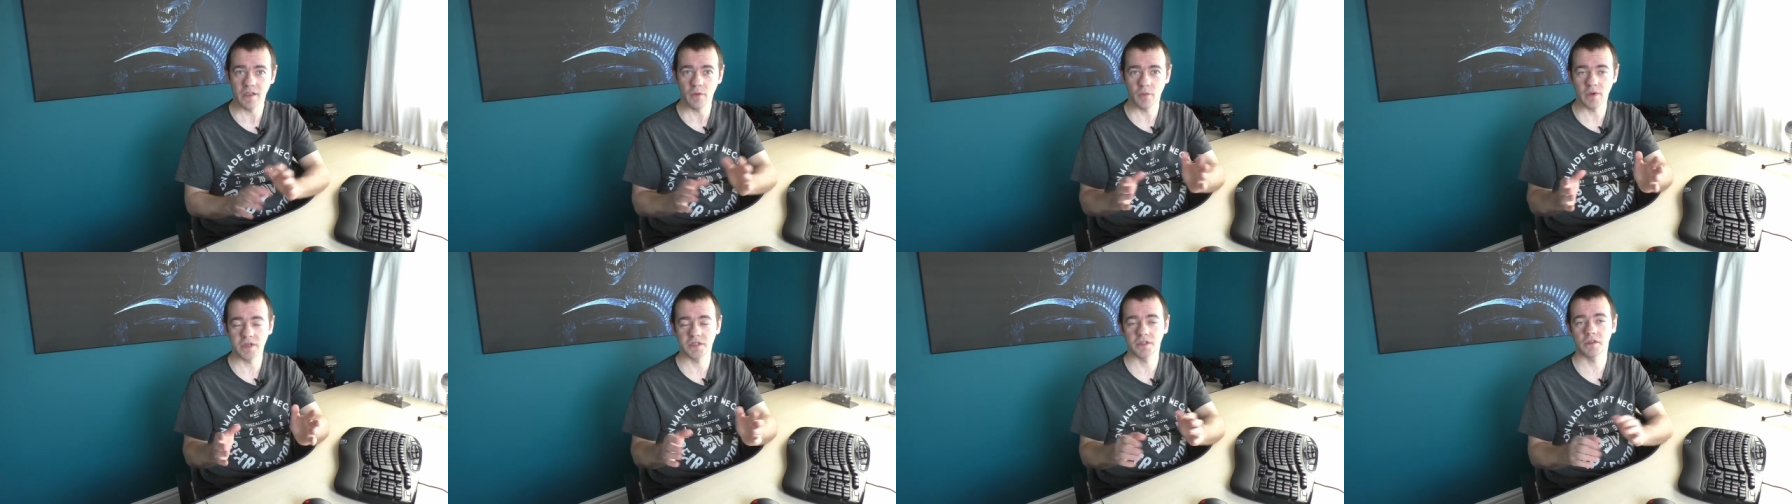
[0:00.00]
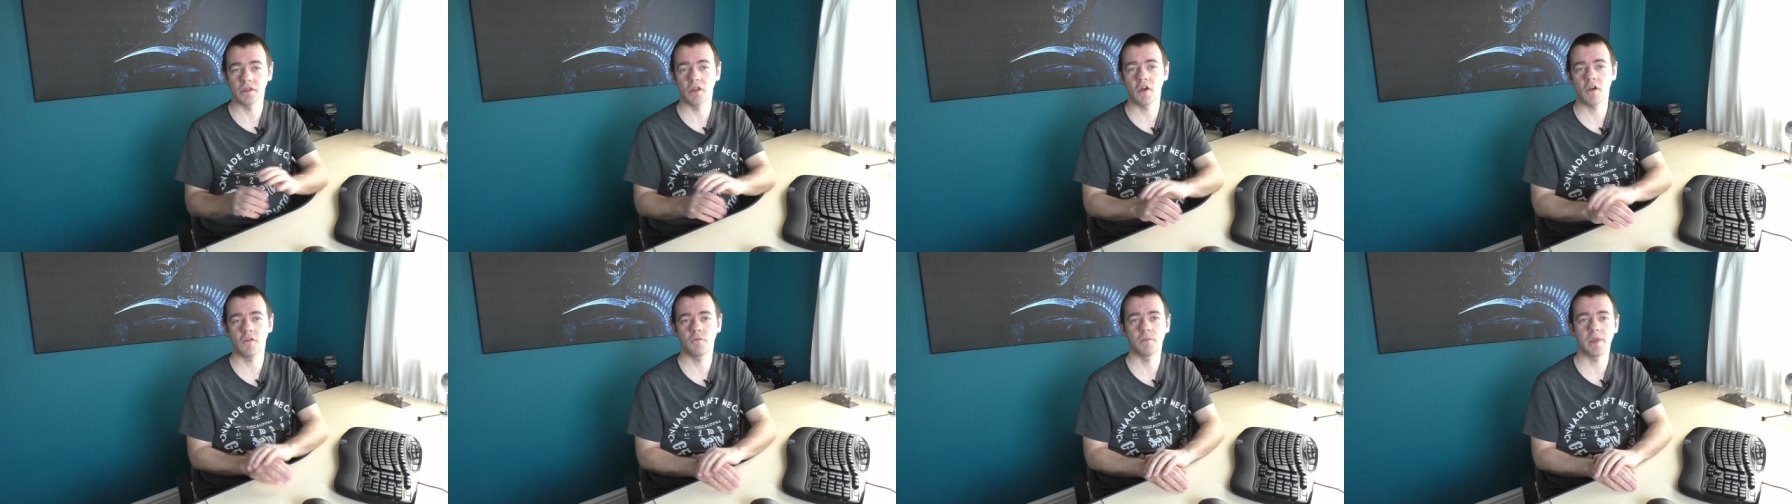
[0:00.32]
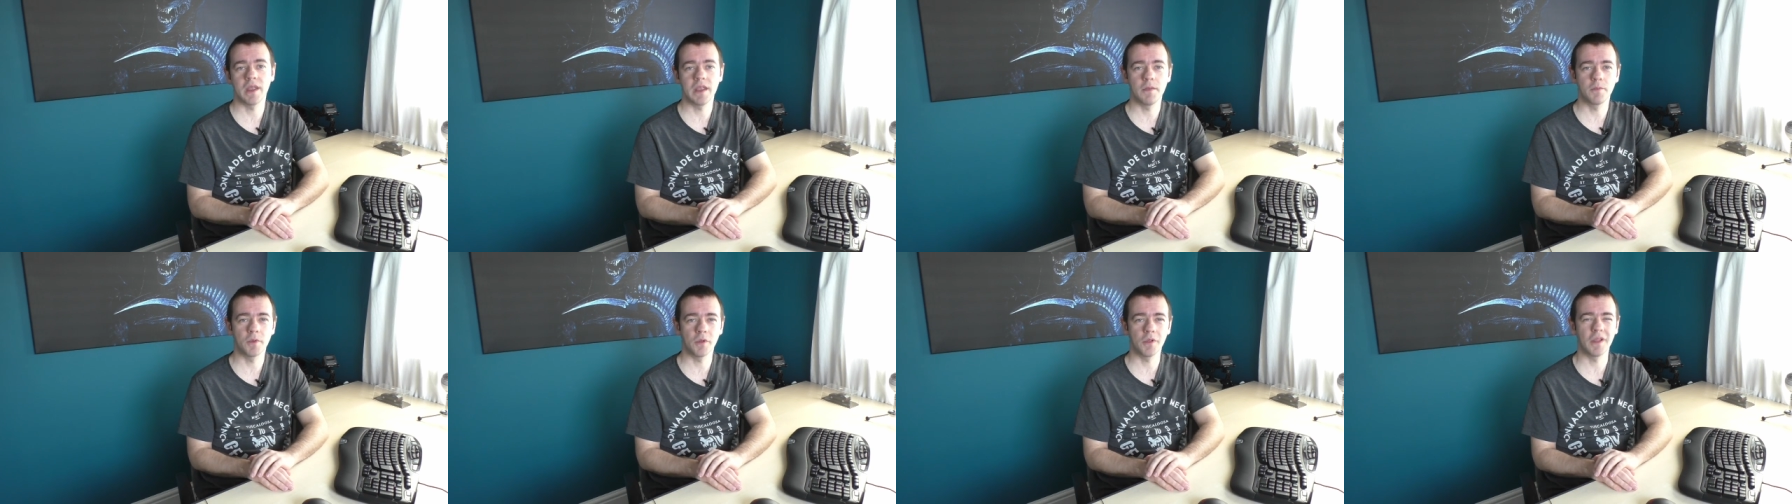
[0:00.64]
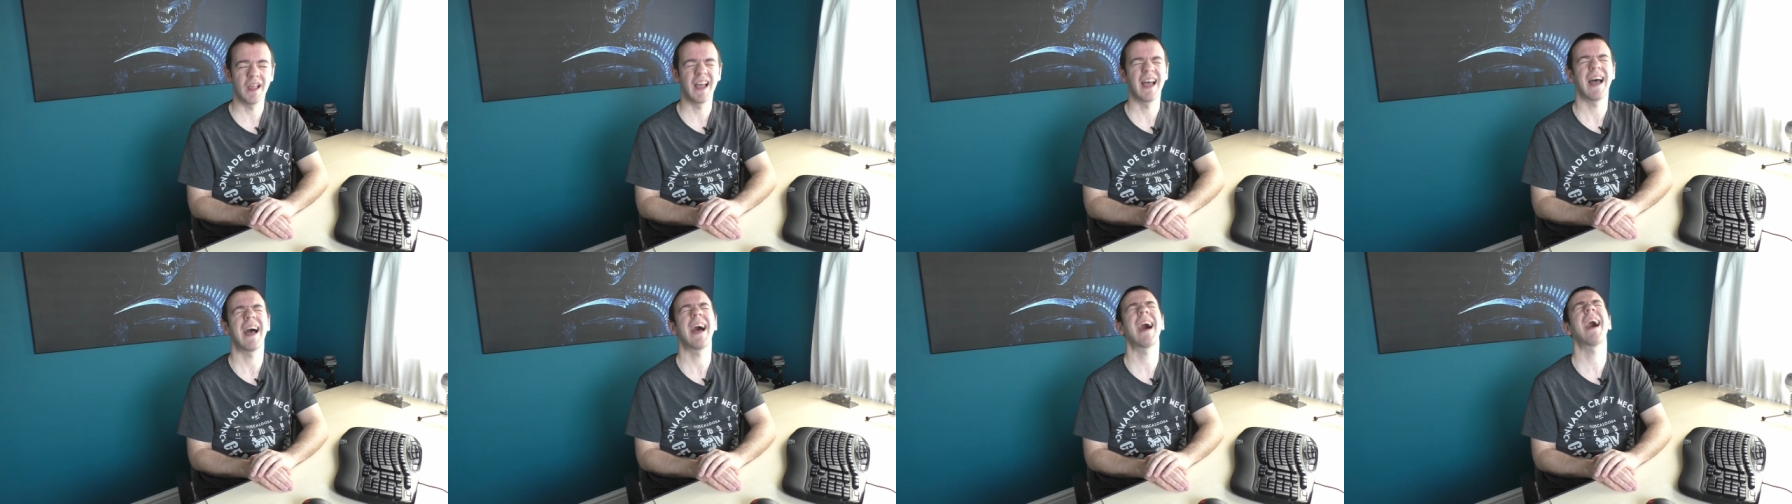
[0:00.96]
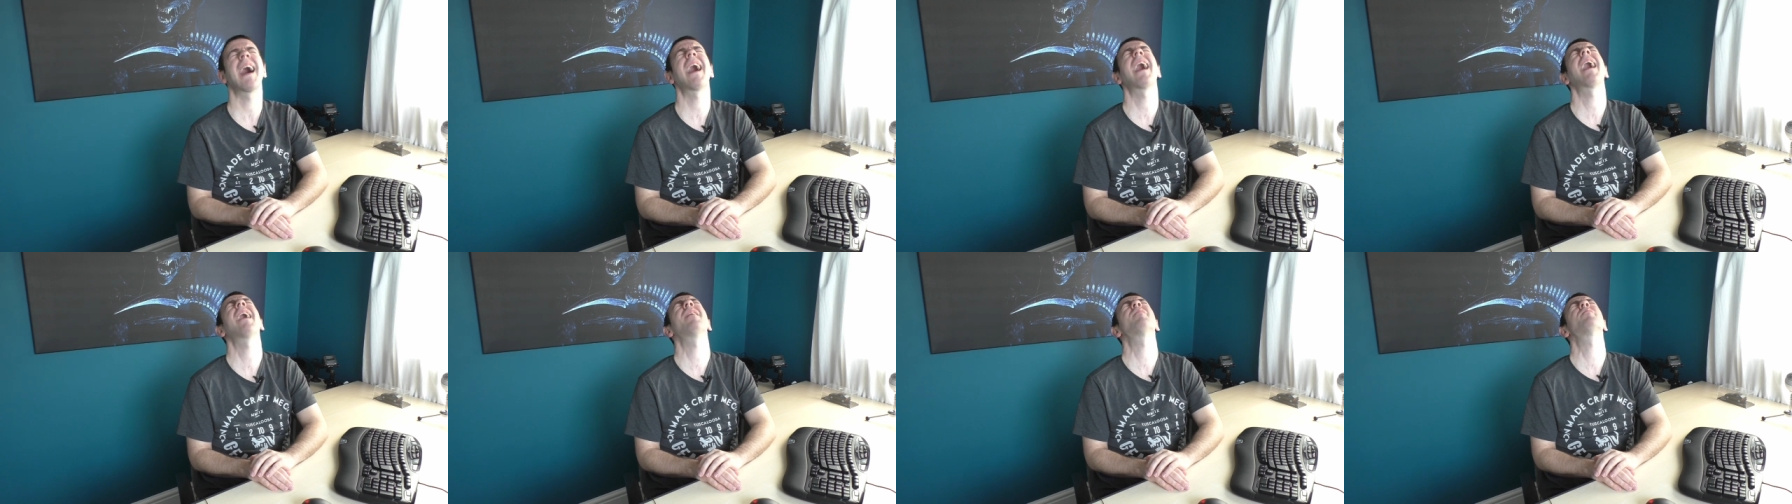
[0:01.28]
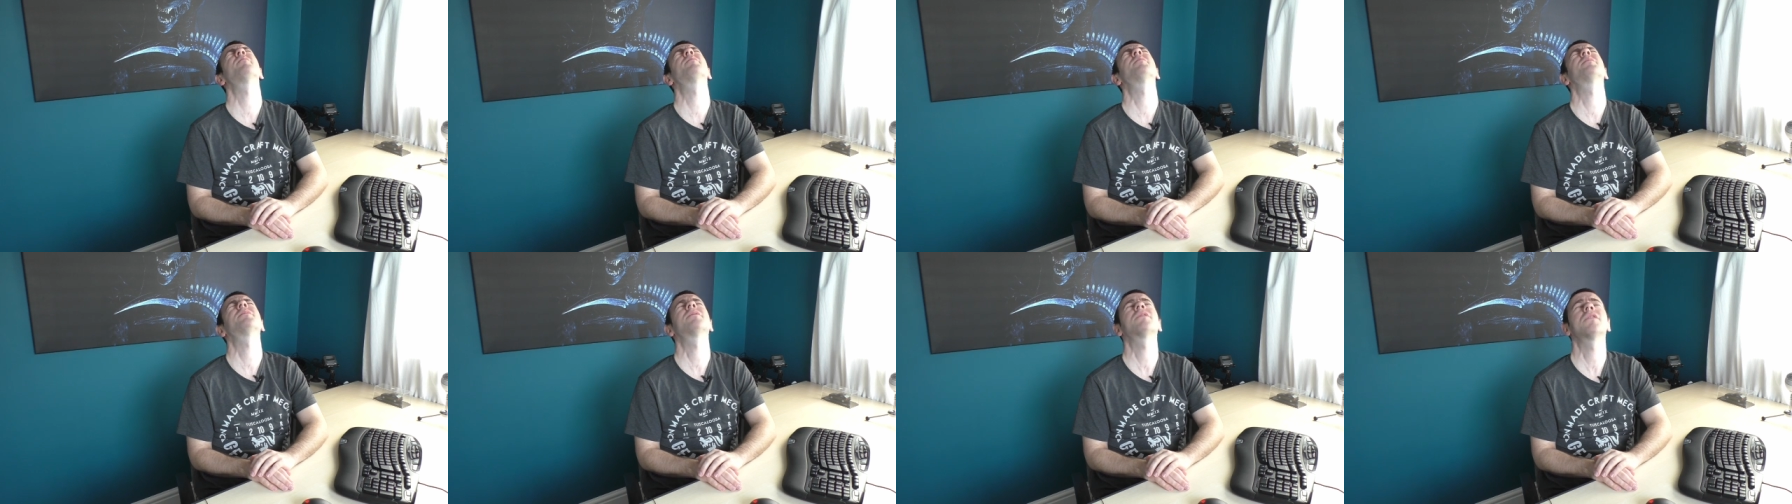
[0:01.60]
which a lot of people
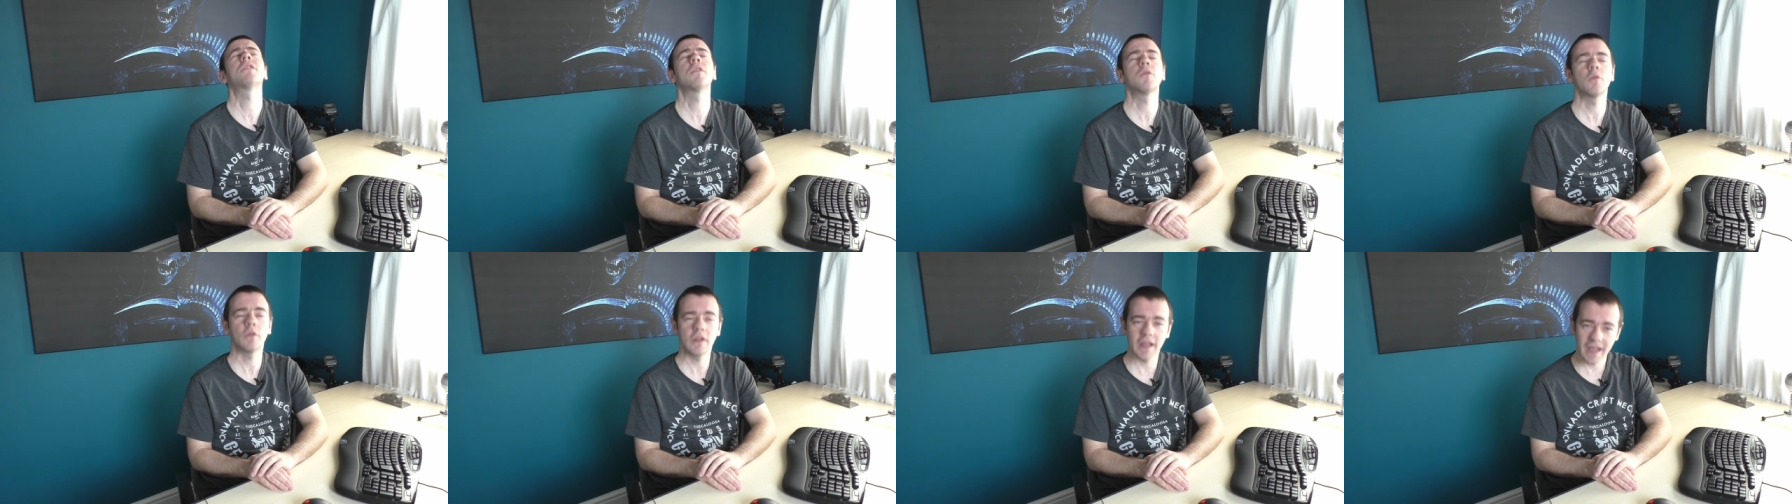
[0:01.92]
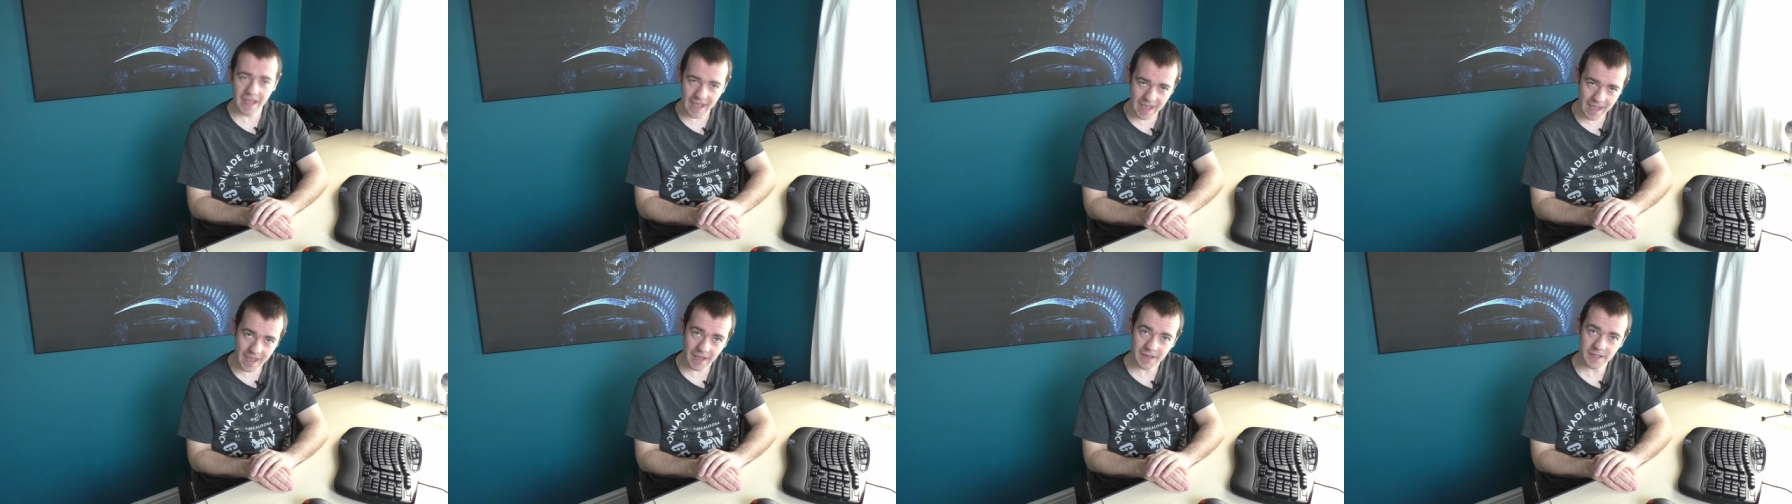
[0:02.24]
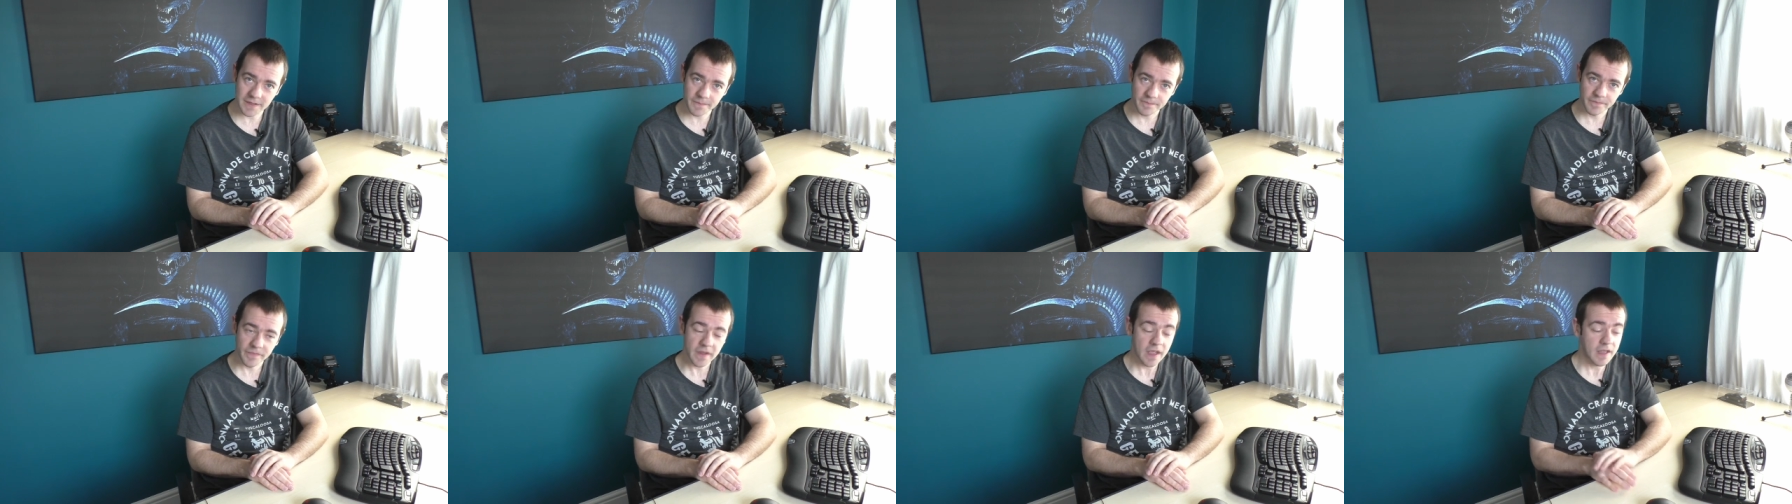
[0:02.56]
absolutely hate.